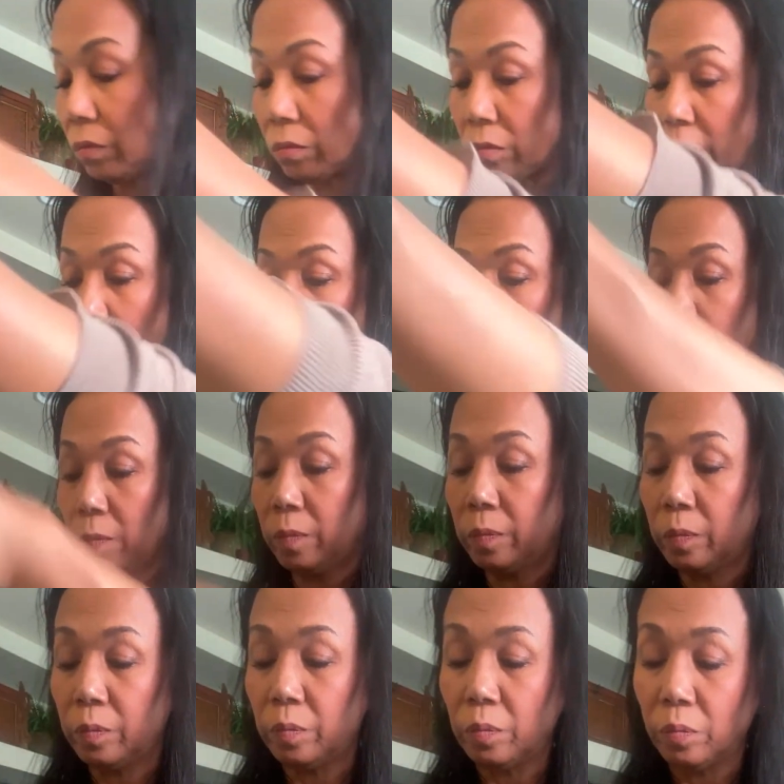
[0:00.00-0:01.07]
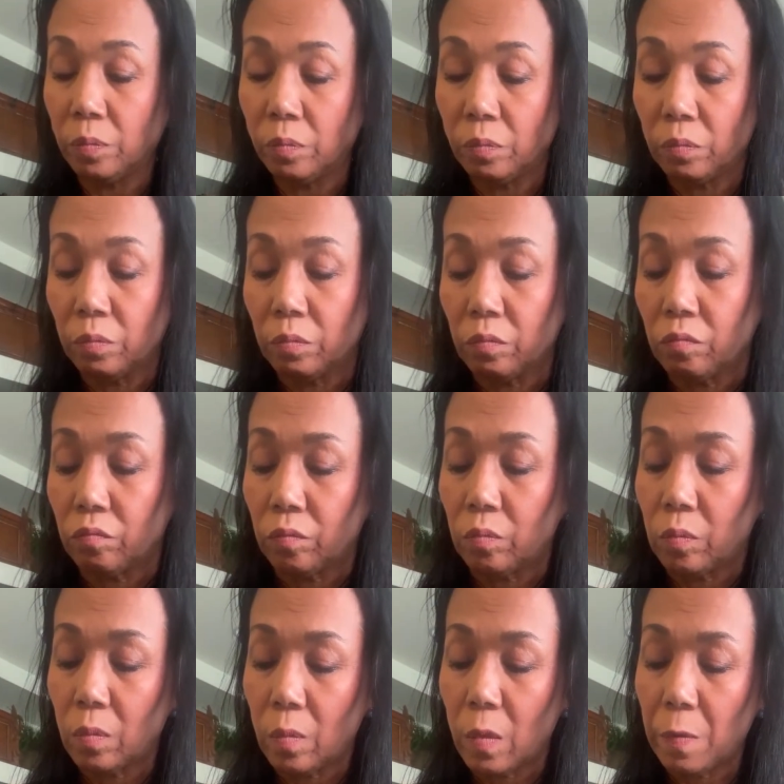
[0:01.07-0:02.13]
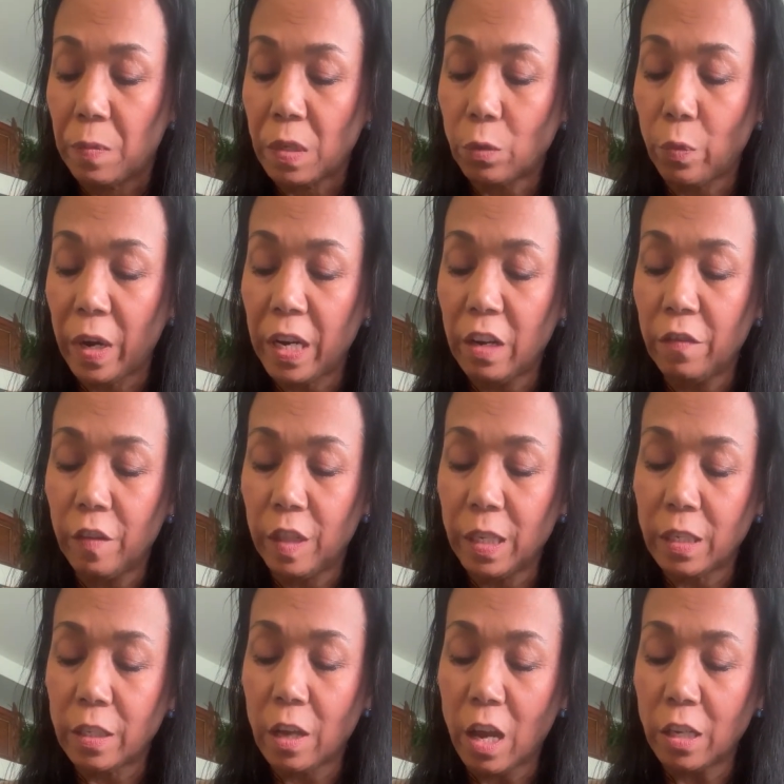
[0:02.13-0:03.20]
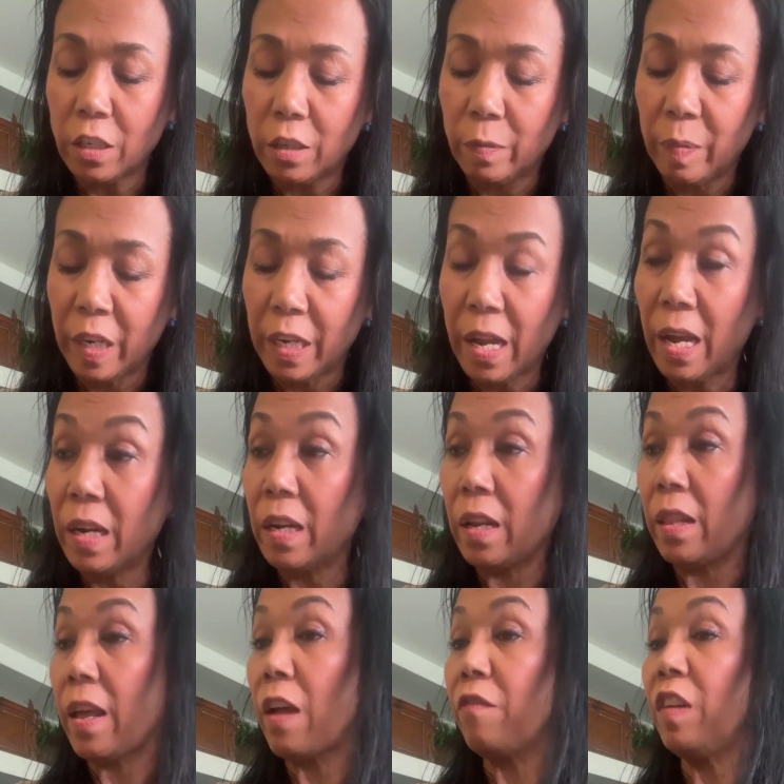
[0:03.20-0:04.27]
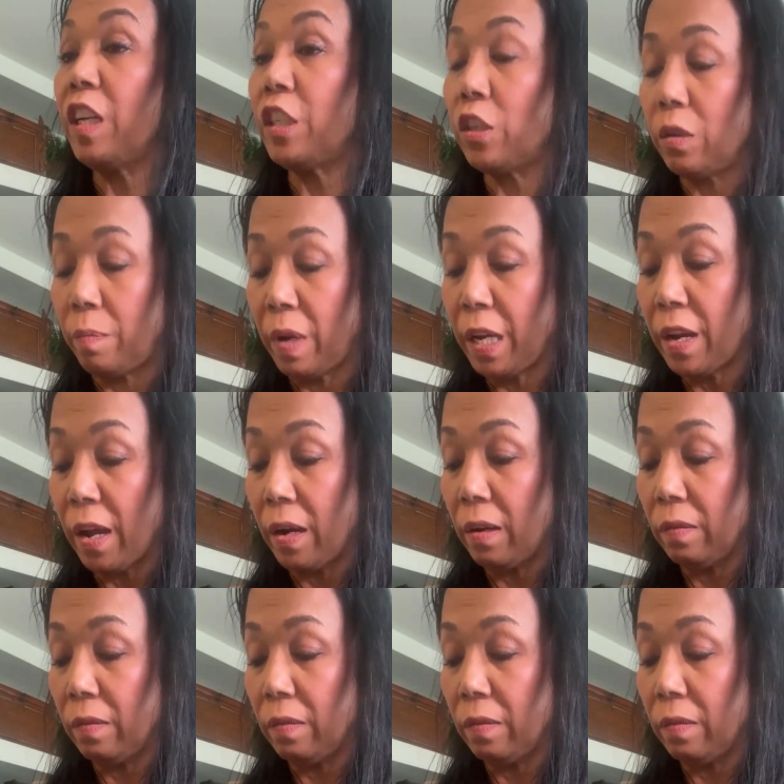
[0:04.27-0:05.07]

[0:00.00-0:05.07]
Okay. I'm just waiting for this sauce to be done and then we should be done.